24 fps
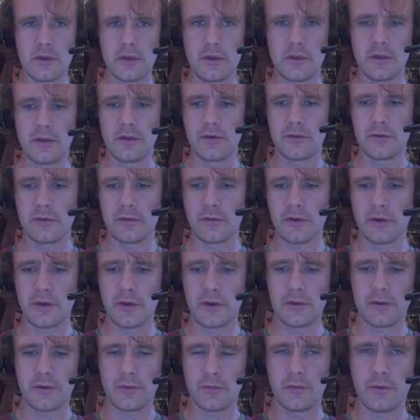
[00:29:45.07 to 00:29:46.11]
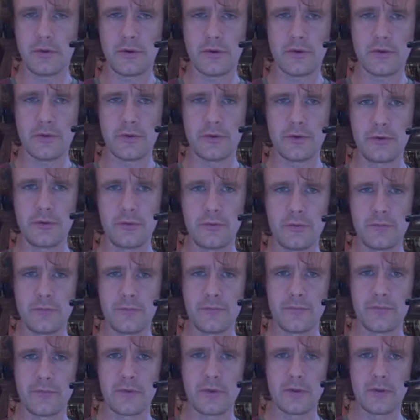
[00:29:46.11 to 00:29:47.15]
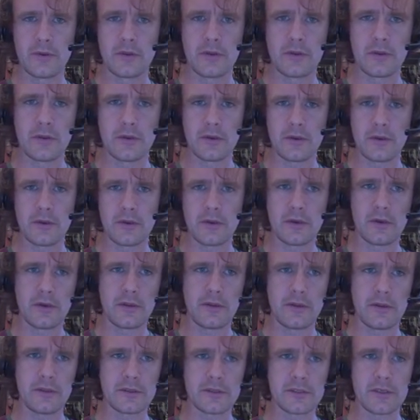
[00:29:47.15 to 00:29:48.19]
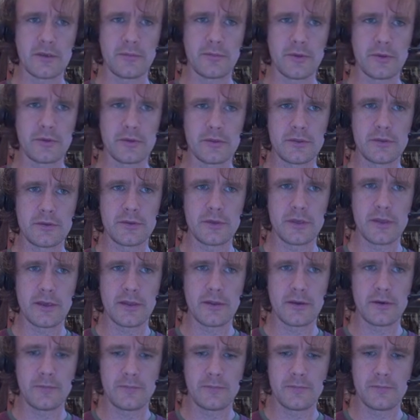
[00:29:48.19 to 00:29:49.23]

is either 1 or 2, and then sum those two together.